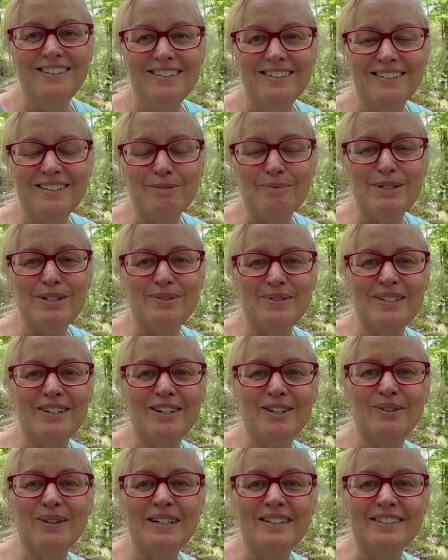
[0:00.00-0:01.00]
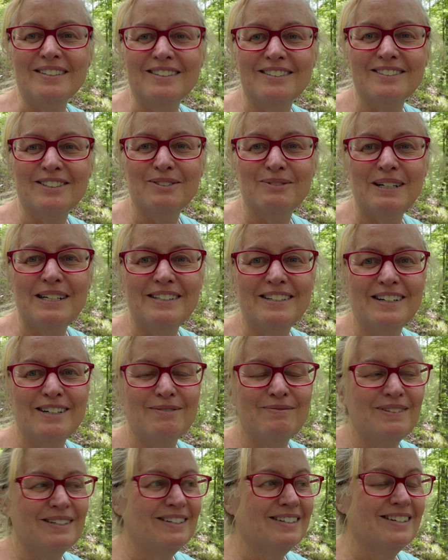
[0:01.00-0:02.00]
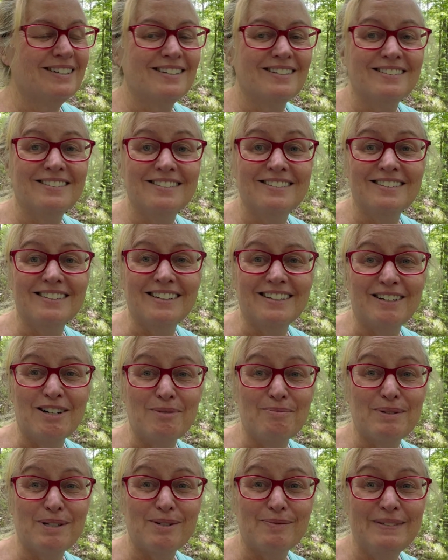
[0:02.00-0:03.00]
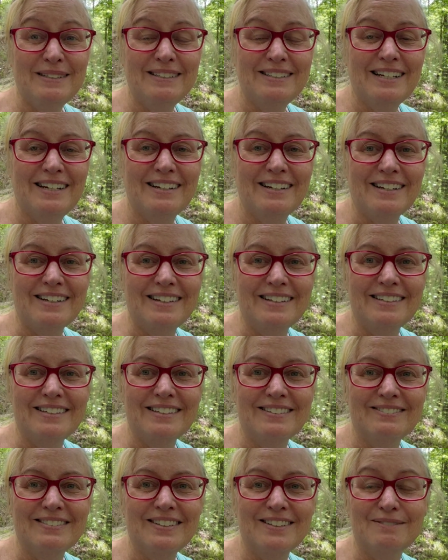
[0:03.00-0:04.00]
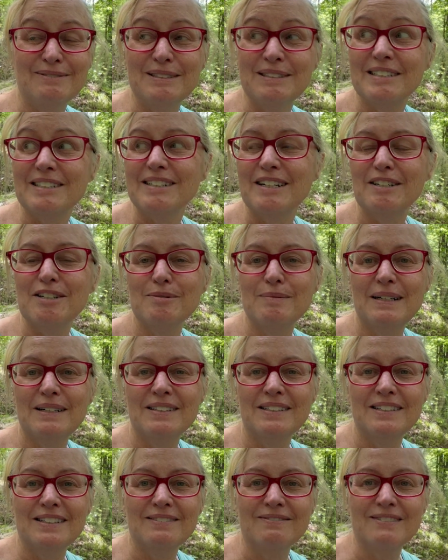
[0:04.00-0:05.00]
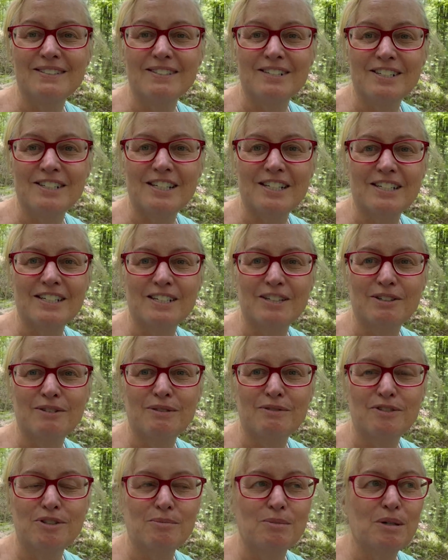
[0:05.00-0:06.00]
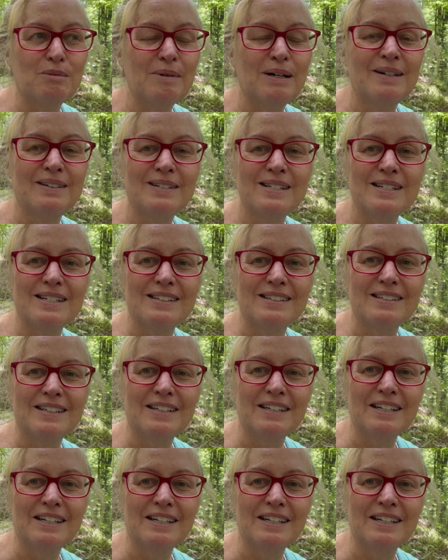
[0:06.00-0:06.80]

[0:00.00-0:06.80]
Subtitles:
That means we're not quite a third of the way done, but it's still an accomplishment, and we are pretty excited about it. And we're just gonna go a few more miles and then